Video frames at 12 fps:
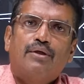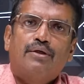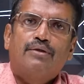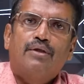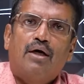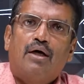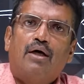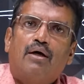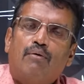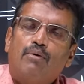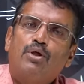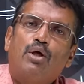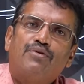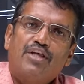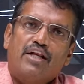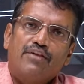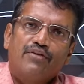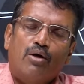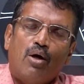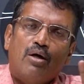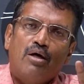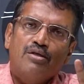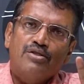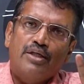In the uh, there in the
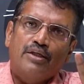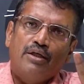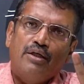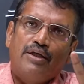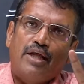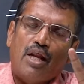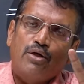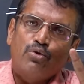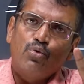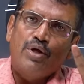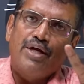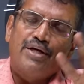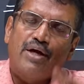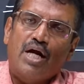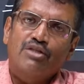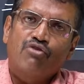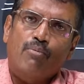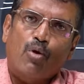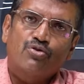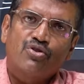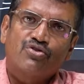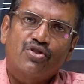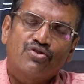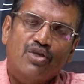Carnot cycle, there are two heat transfer
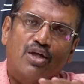processes: